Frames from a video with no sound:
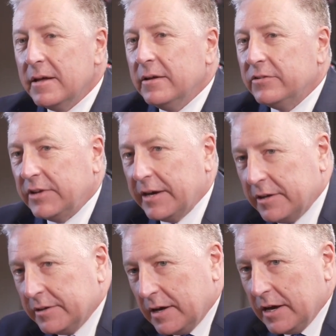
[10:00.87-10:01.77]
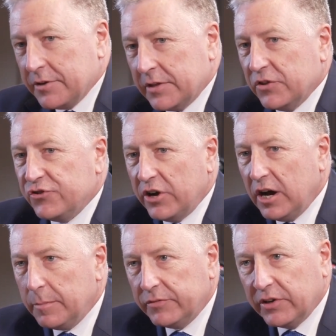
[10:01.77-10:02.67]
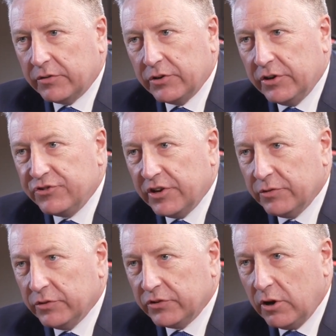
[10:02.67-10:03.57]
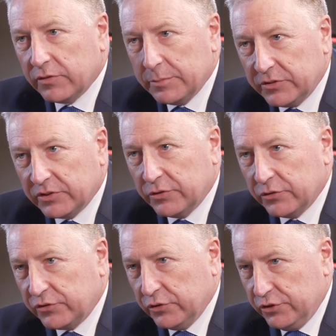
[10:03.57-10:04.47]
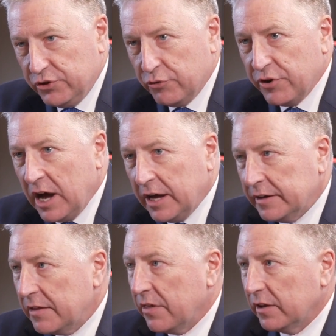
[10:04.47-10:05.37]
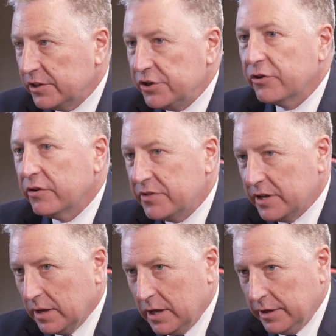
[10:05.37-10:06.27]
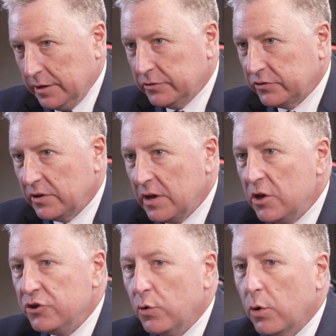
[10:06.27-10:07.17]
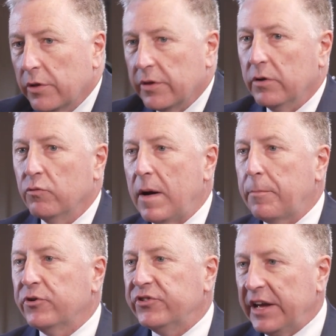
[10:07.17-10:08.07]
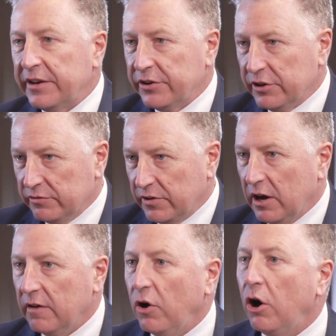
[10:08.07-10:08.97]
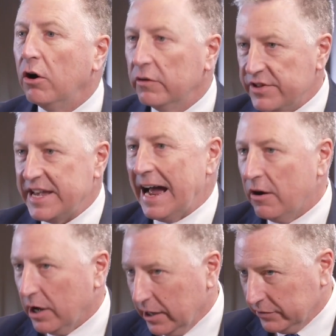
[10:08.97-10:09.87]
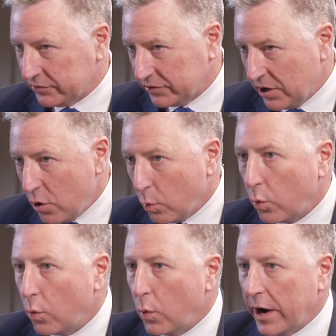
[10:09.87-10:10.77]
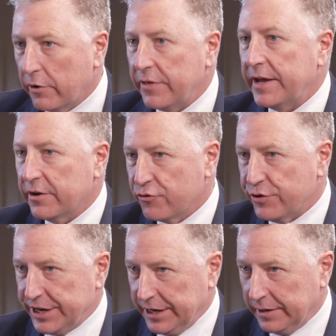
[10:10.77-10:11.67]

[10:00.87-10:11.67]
Second, I think the job of Secretary General is often misunderstood. You're not the leader of the alliance. you are the representative of all of the allies where they agree.